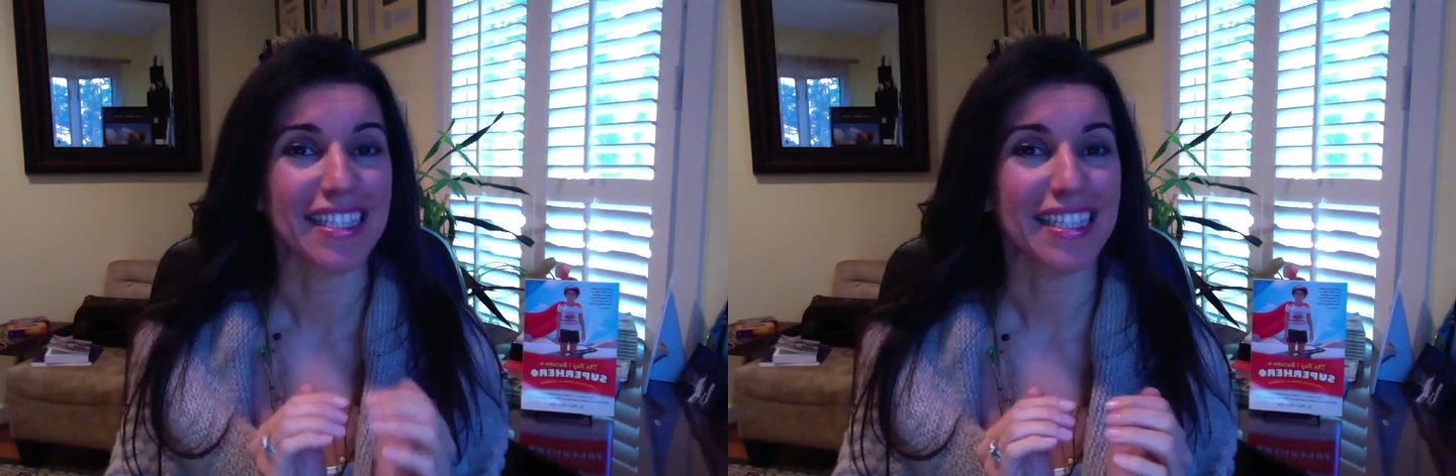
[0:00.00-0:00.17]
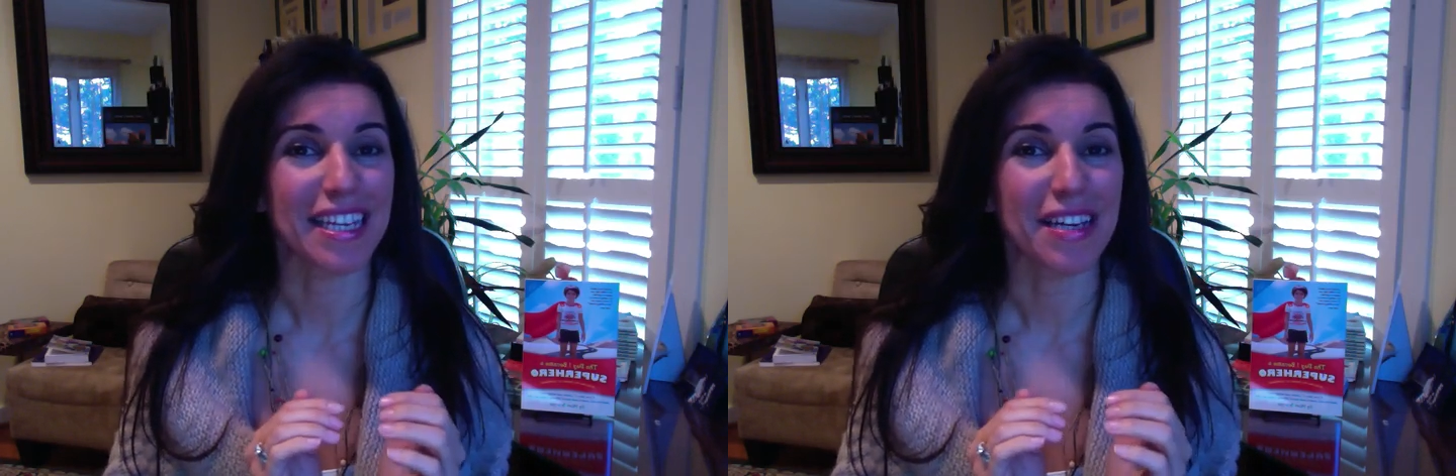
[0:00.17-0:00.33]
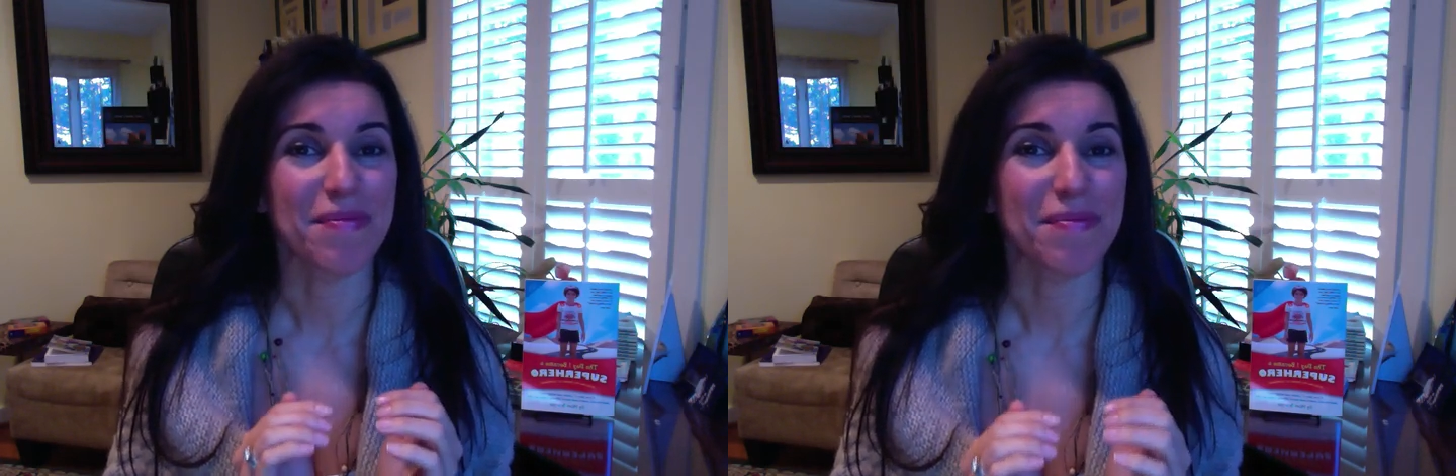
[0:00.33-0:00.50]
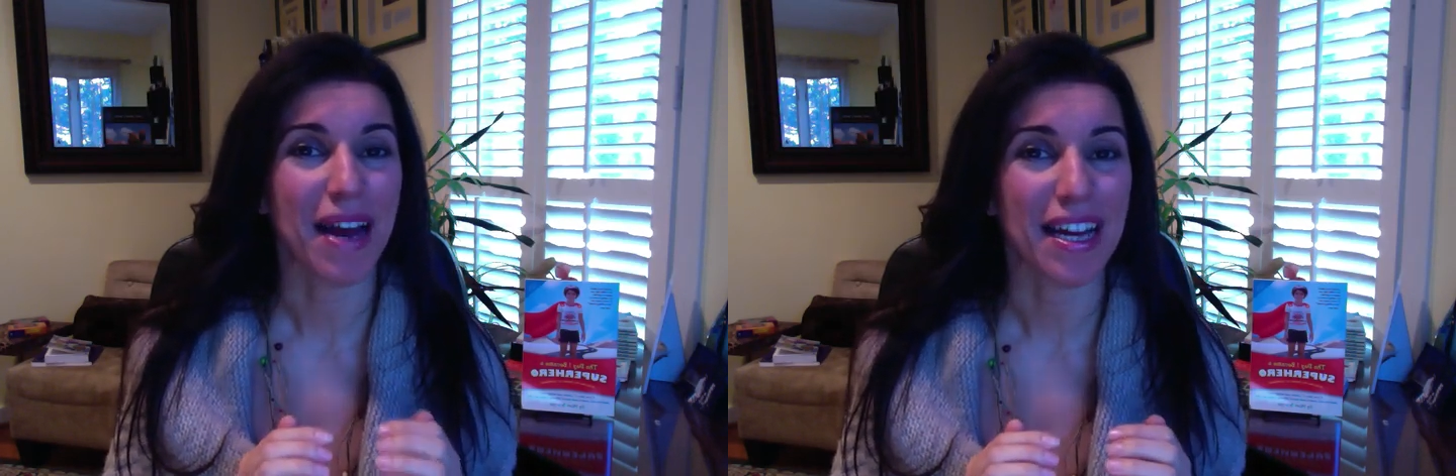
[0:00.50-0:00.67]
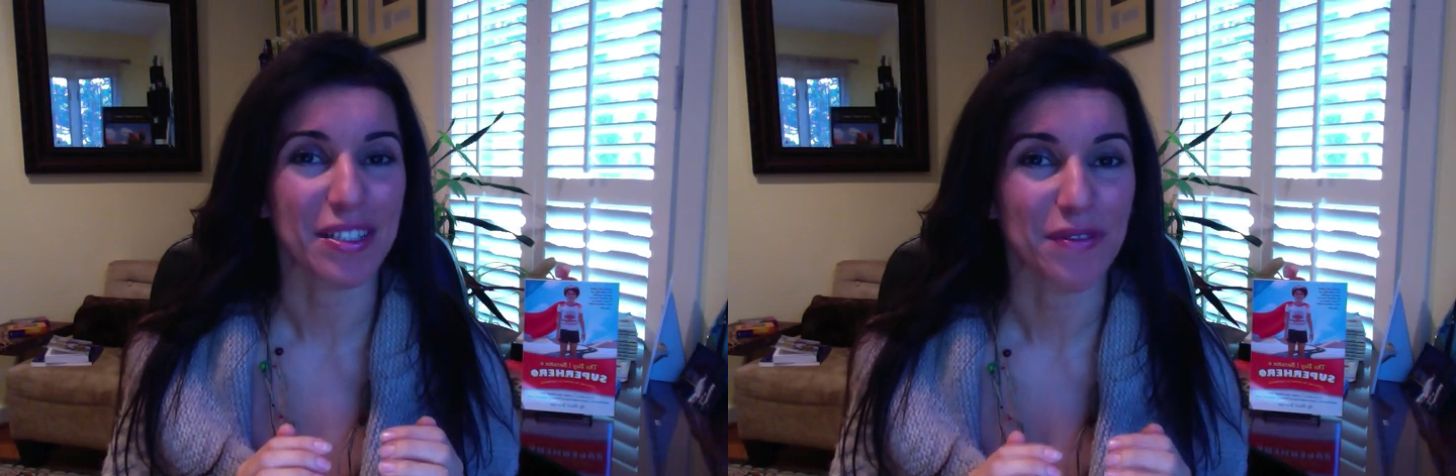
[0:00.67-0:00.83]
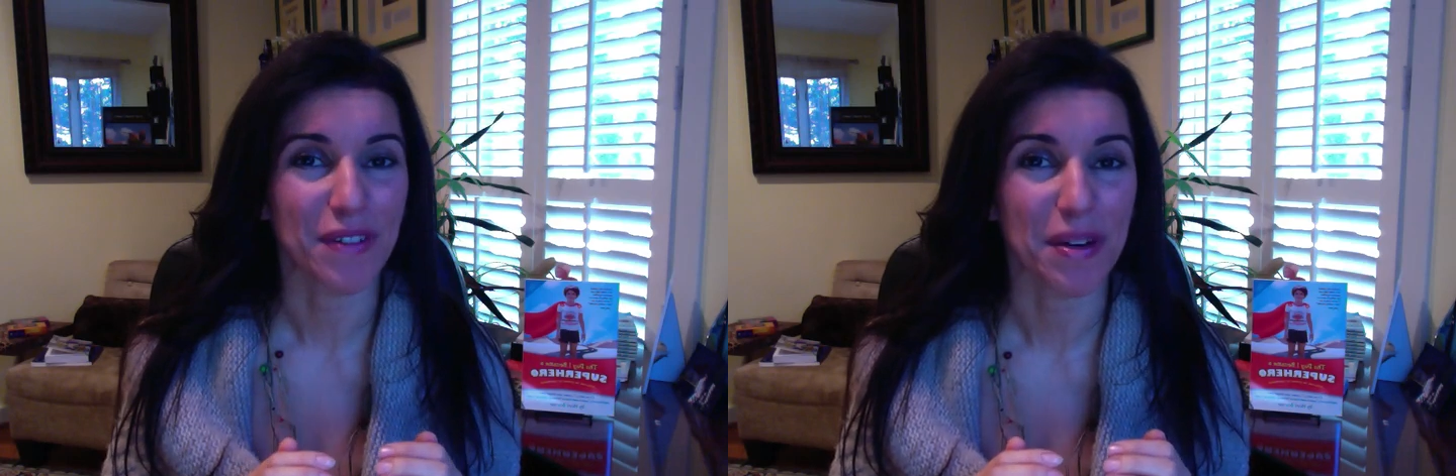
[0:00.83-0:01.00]
same
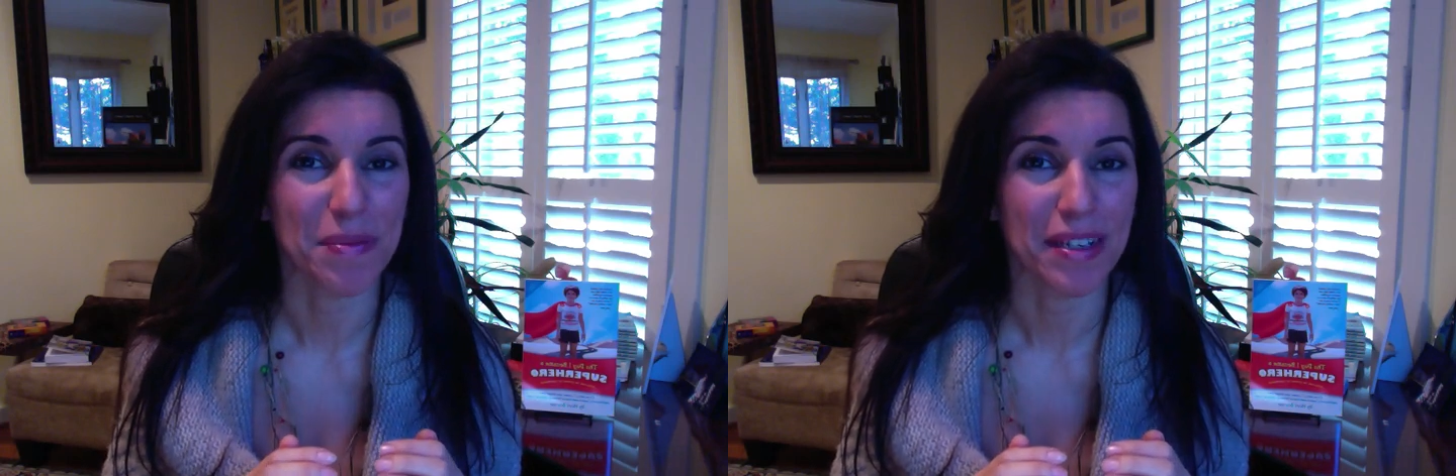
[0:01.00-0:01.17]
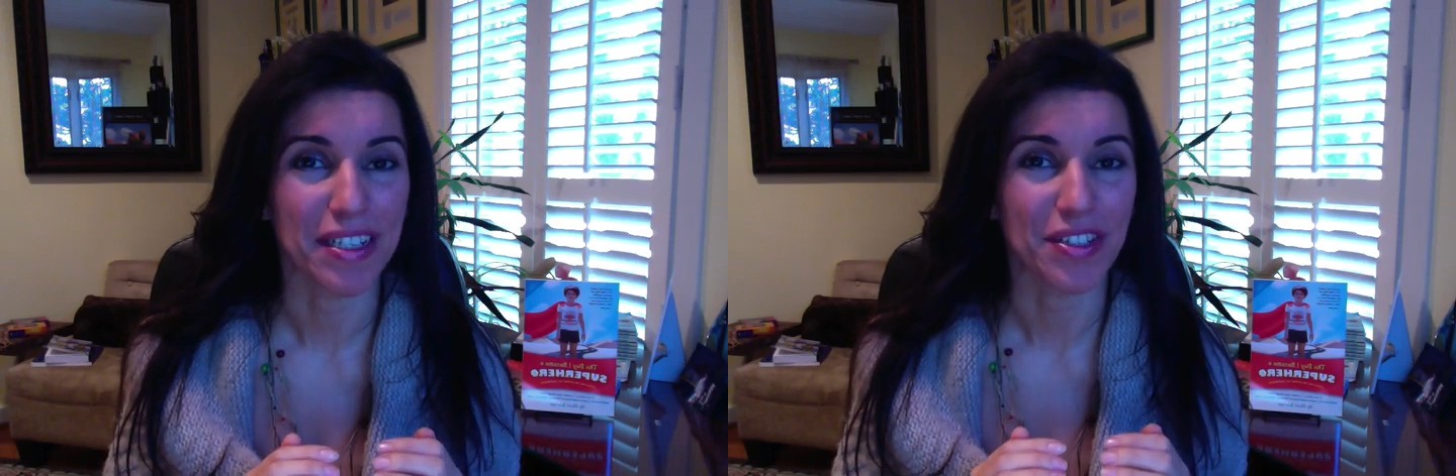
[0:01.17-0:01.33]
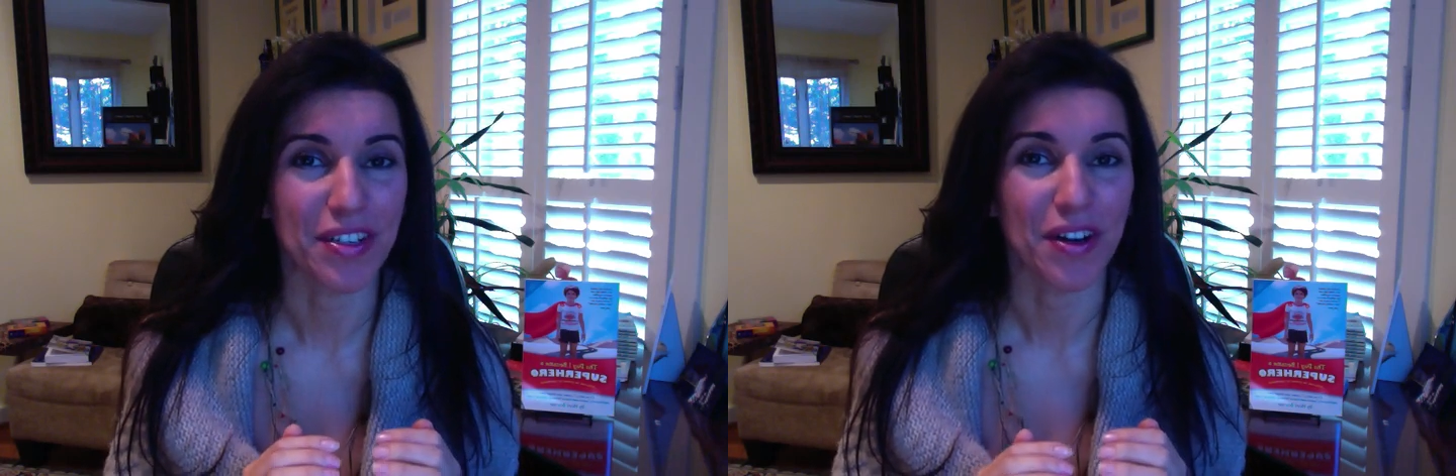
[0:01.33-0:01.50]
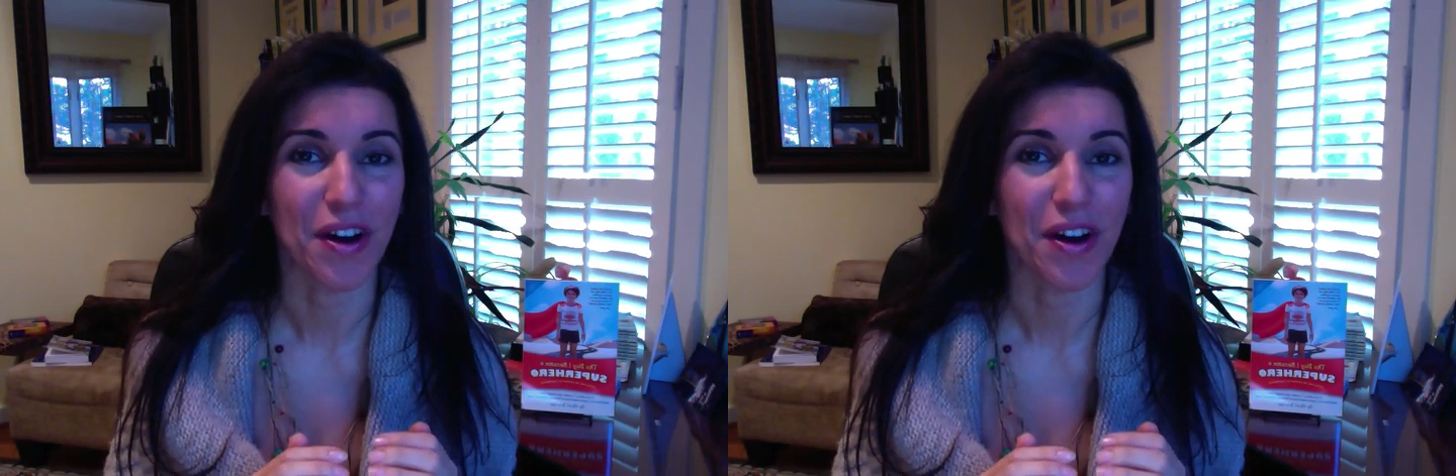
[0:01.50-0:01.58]
match vibration